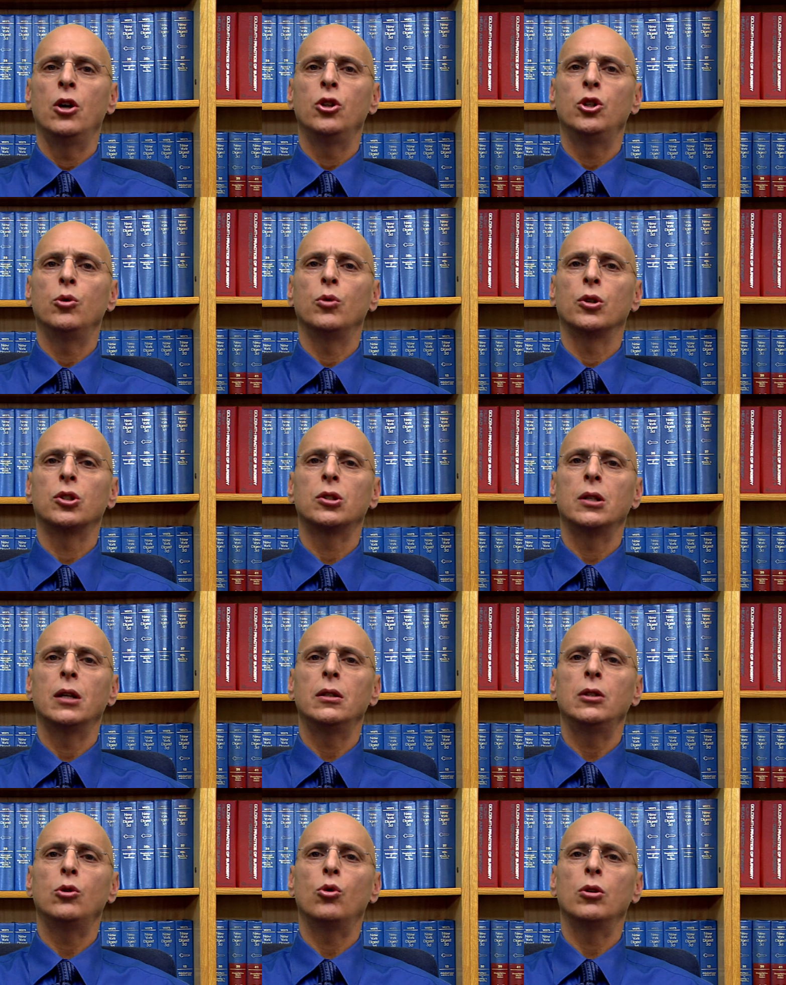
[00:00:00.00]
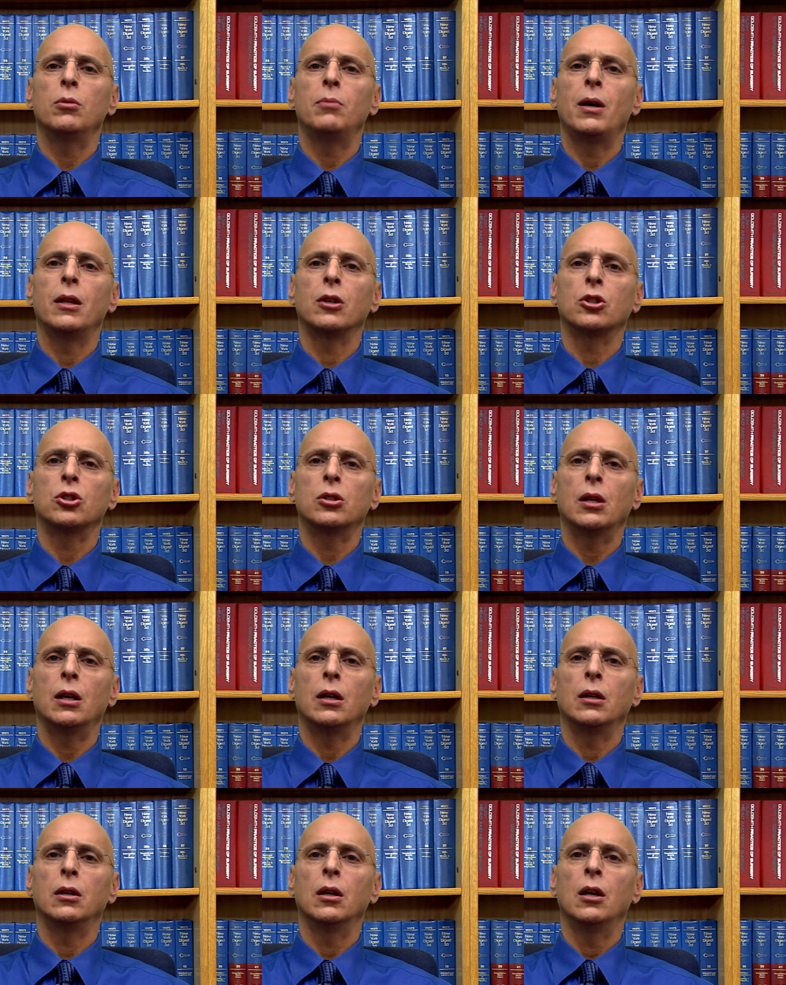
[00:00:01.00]
To extend the automatic
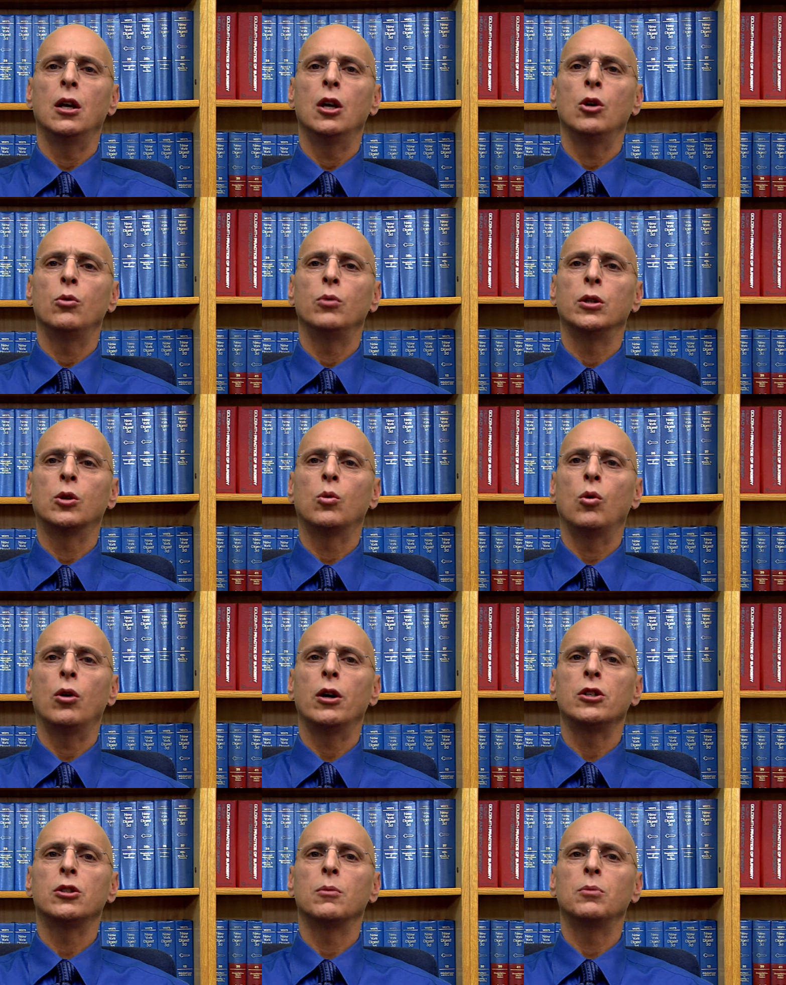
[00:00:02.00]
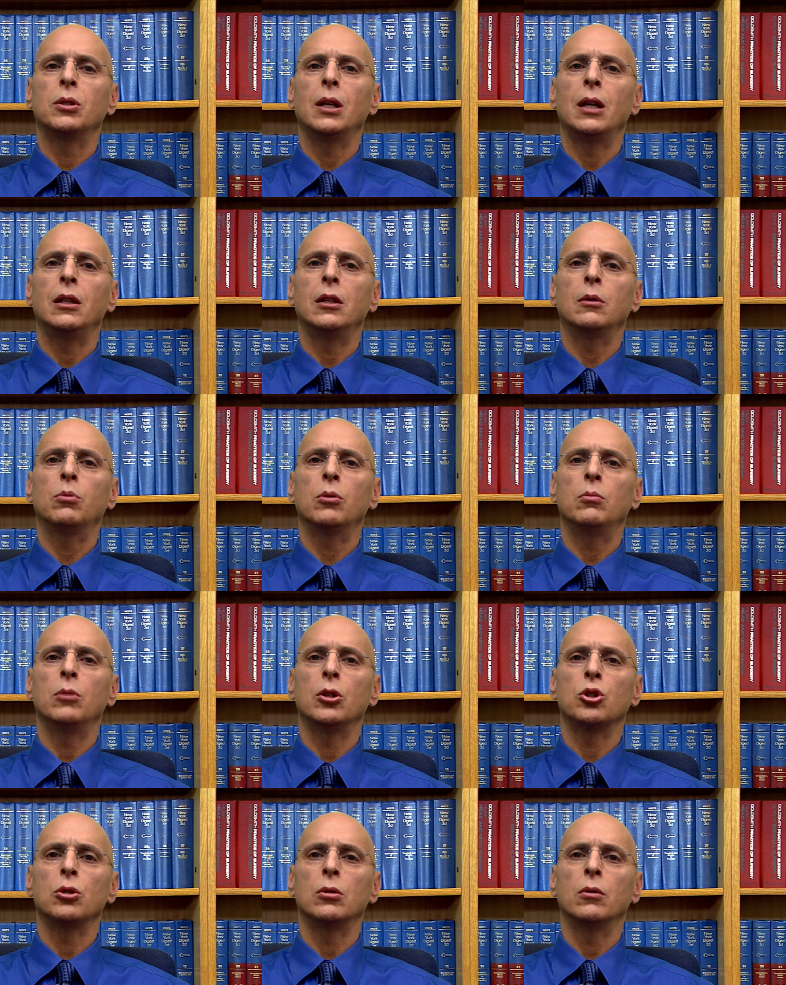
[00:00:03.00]
stay requires obtaining
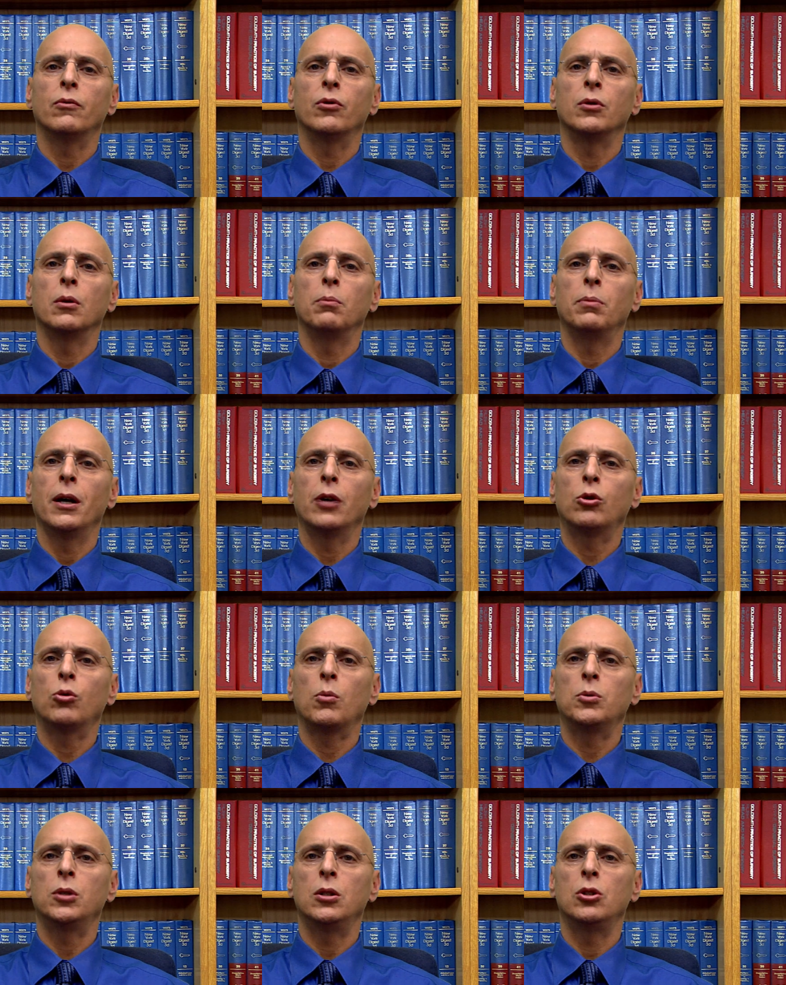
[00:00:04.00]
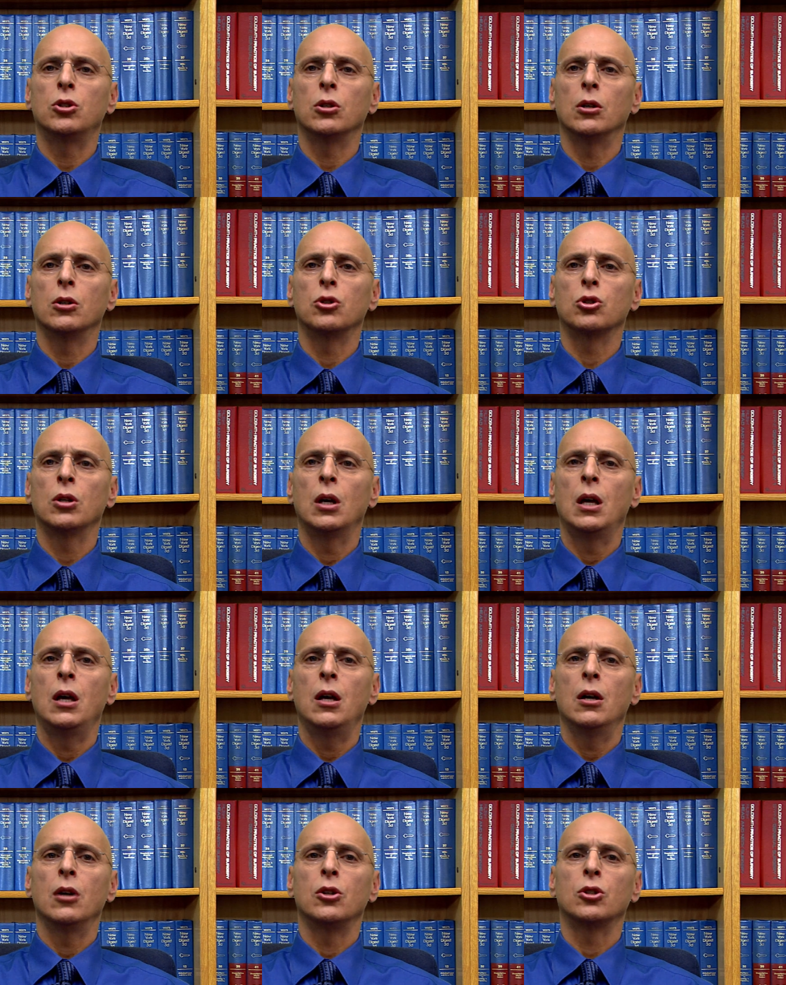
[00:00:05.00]
permission from the bankruptcy judge
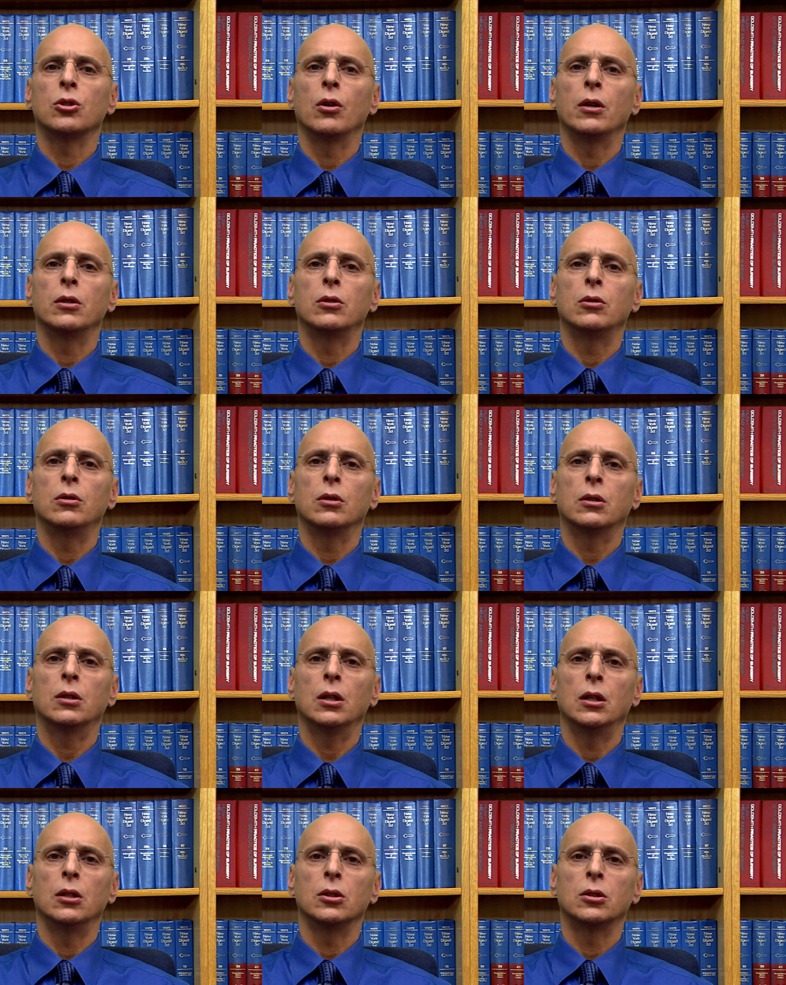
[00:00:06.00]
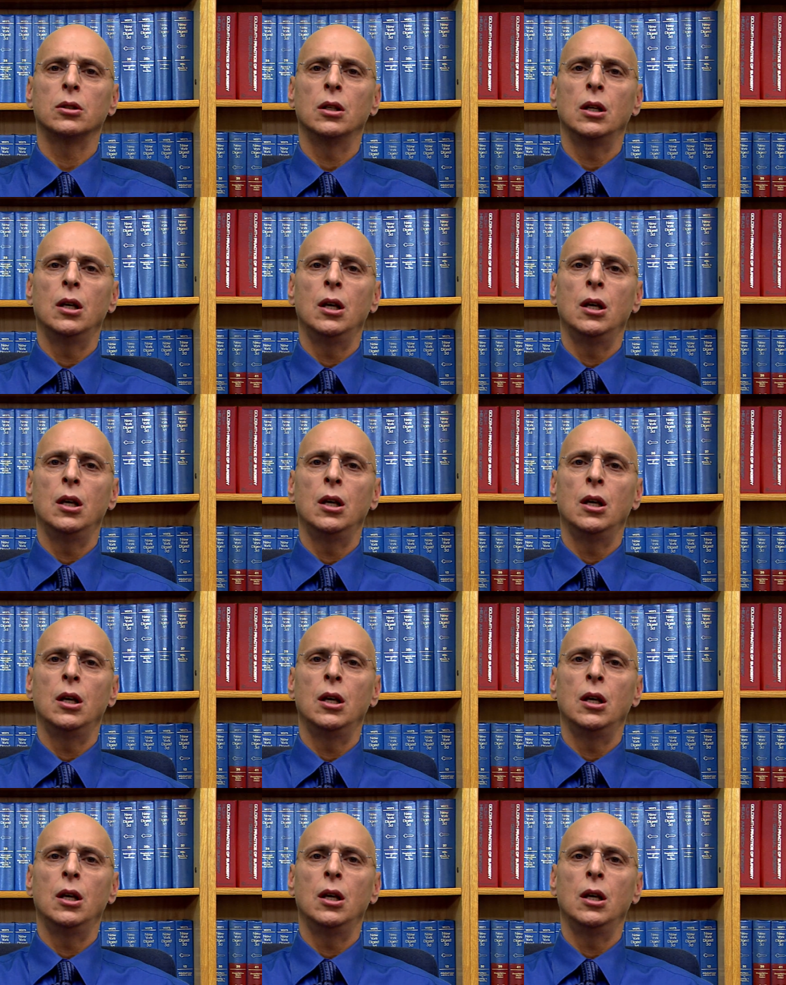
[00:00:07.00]
assigned to your case.